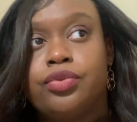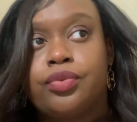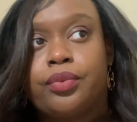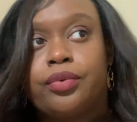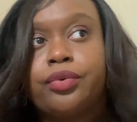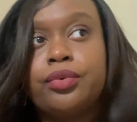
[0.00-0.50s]

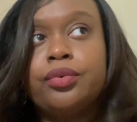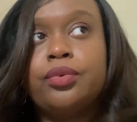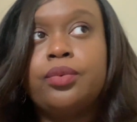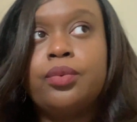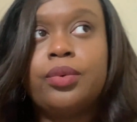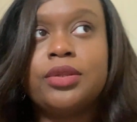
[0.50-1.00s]
through
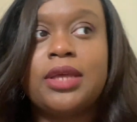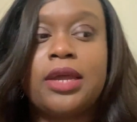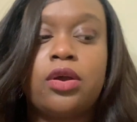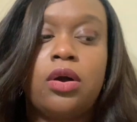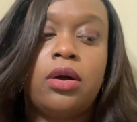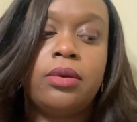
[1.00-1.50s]
what that
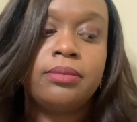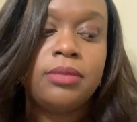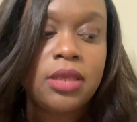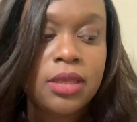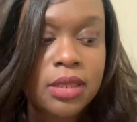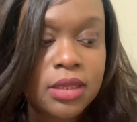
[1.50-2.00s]
all
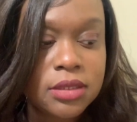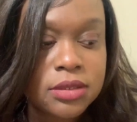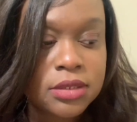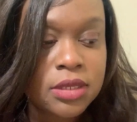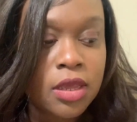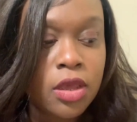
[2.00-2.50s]
means,